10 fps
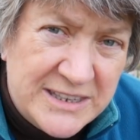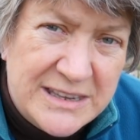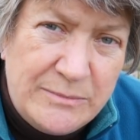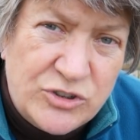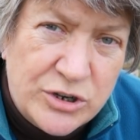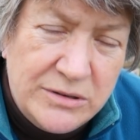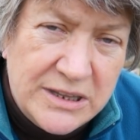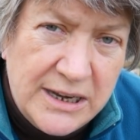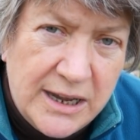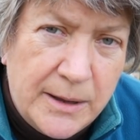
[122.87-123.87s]
there's some
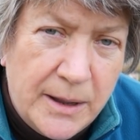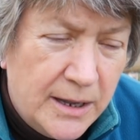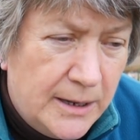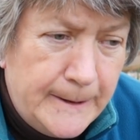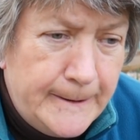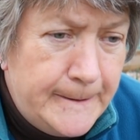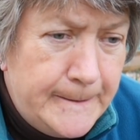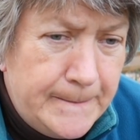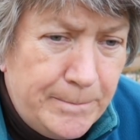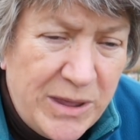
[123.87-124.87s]
truth in it.
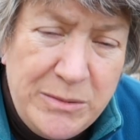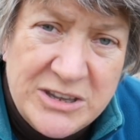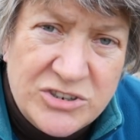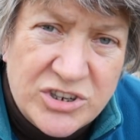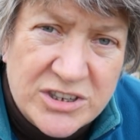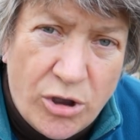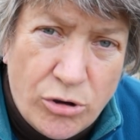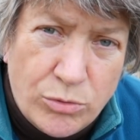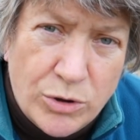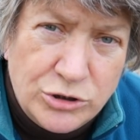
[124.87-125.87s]
Maybe it's just
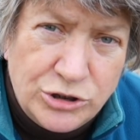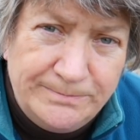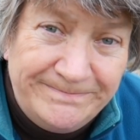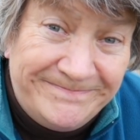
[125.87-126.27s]
hogwash.